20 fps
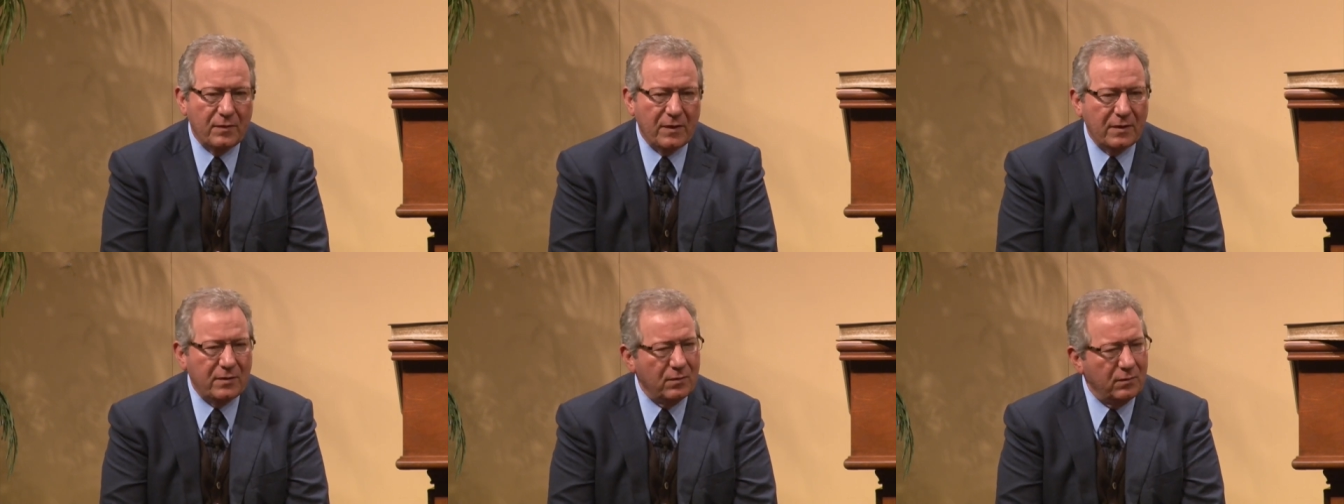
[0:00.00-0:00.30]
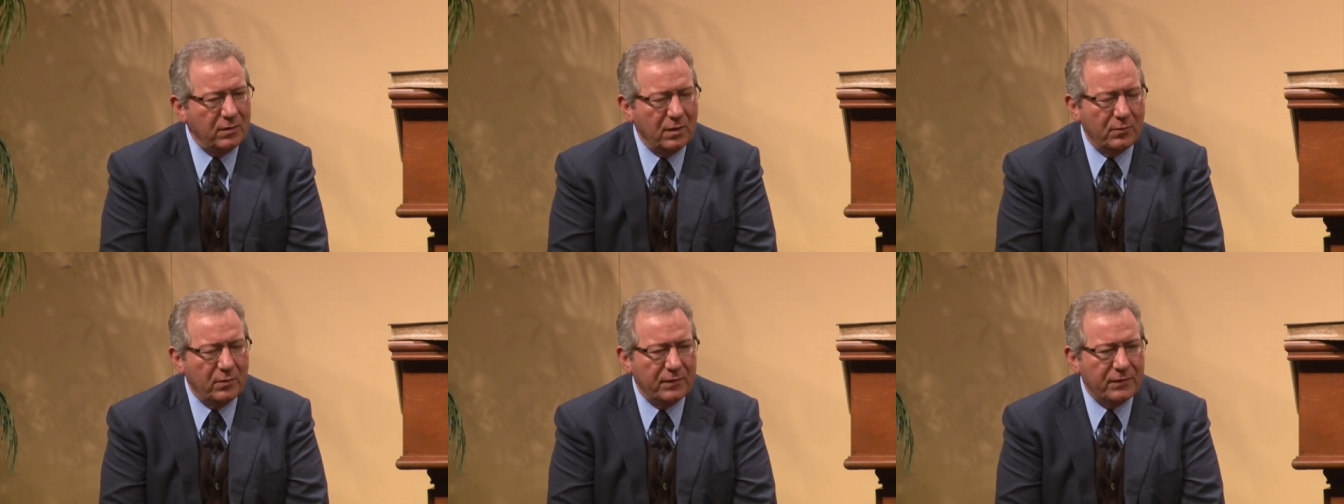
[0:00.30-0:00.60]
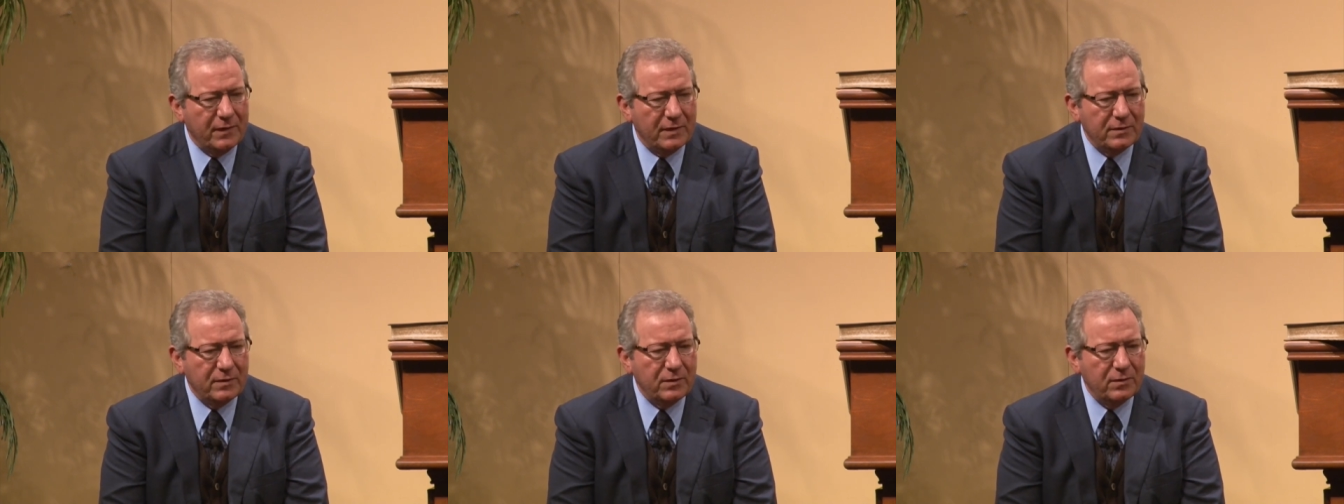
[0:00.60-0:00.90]
They know not
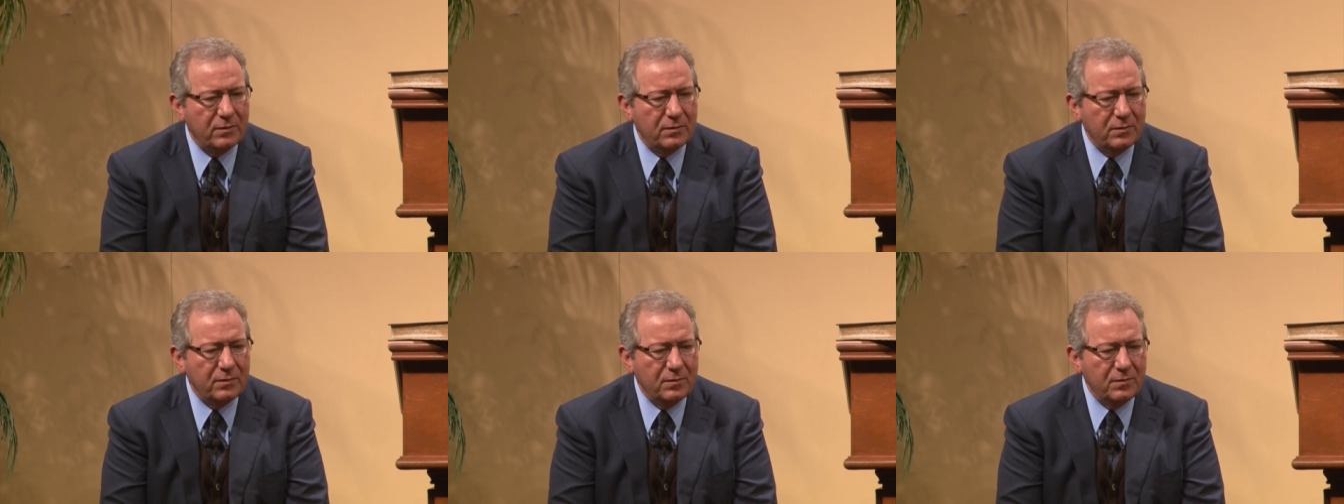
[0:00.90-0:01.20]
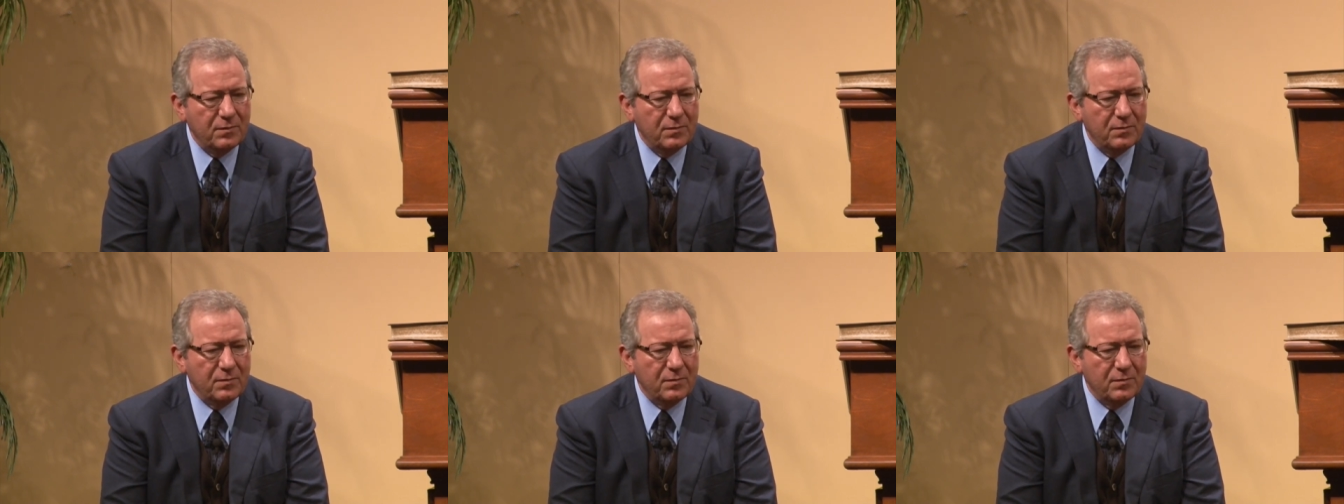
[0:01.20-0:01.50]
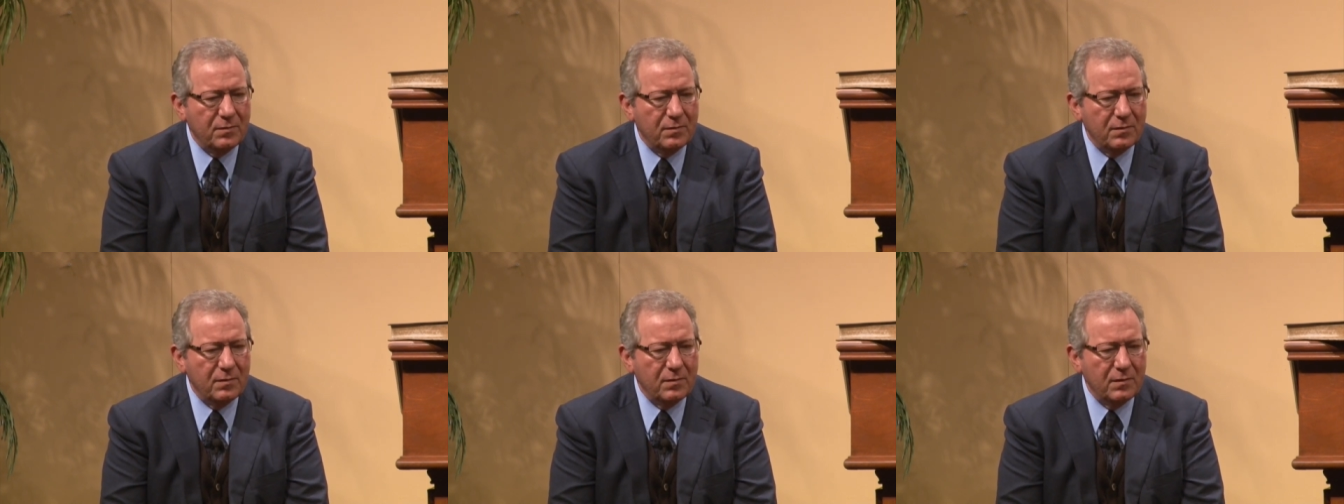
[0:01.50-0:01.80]
what they do.
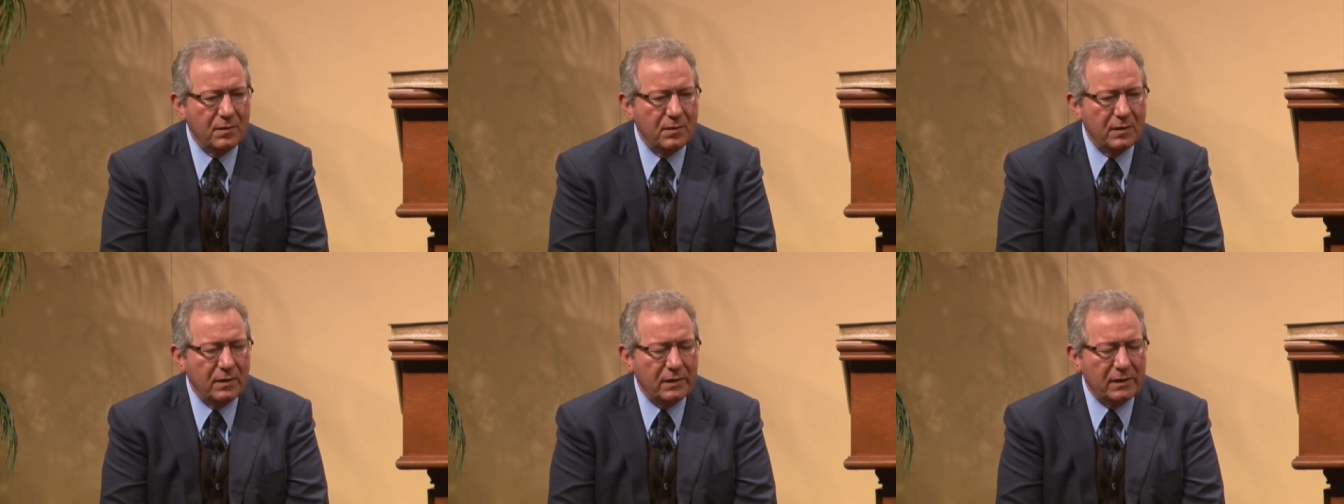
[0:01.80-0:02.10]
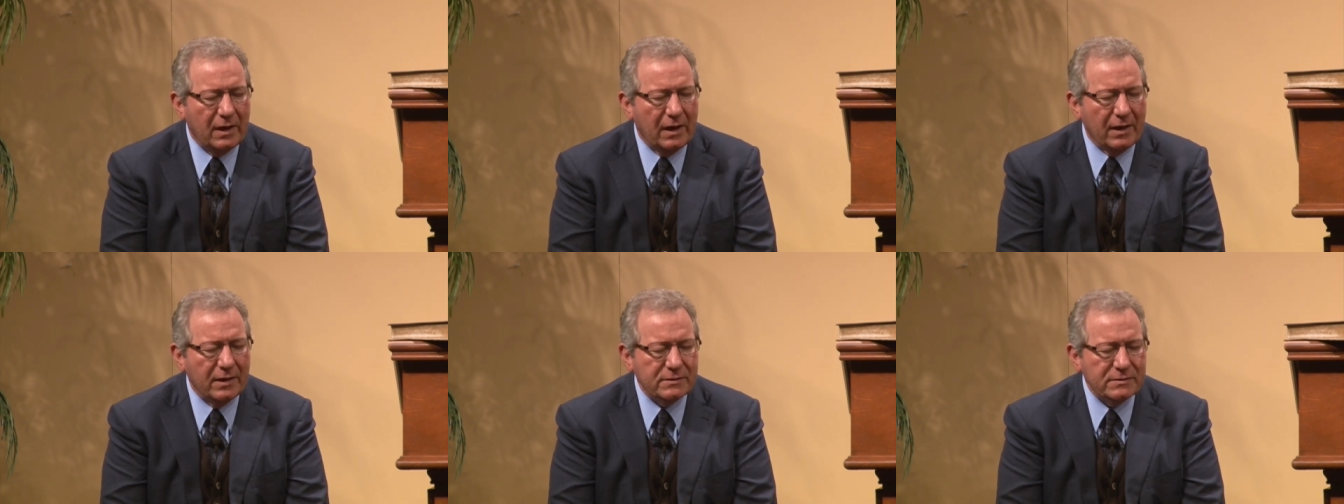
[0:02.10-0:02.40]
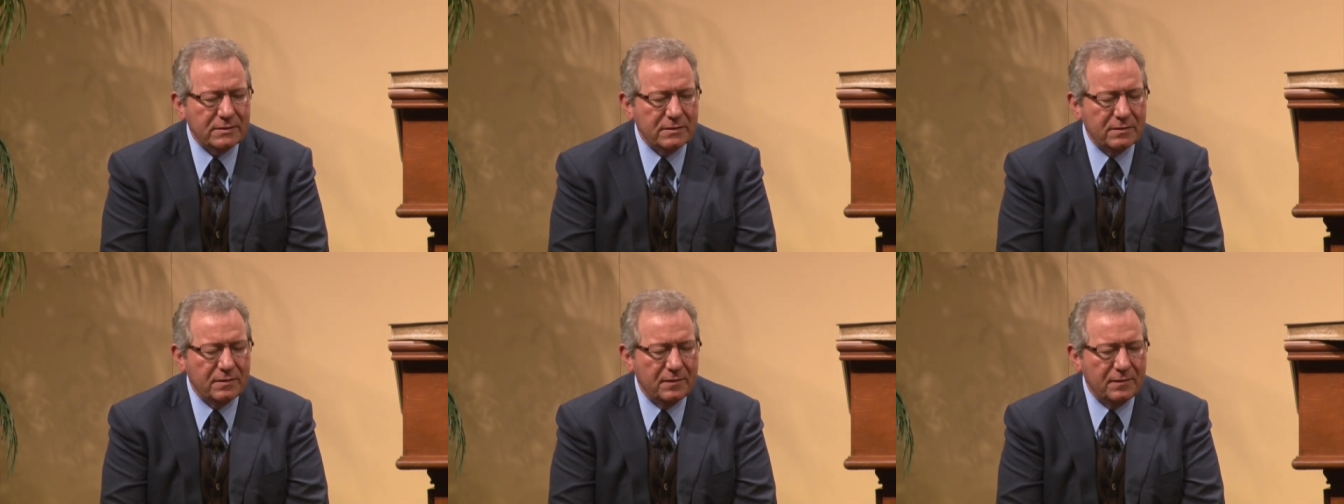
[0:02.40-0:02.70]

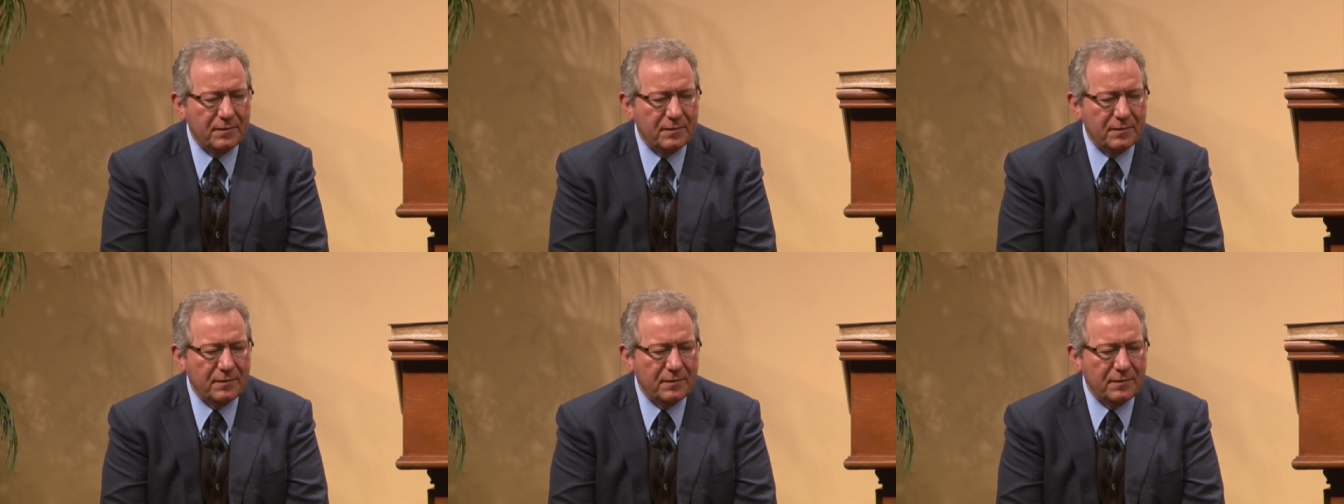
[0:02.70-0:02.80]
Yes.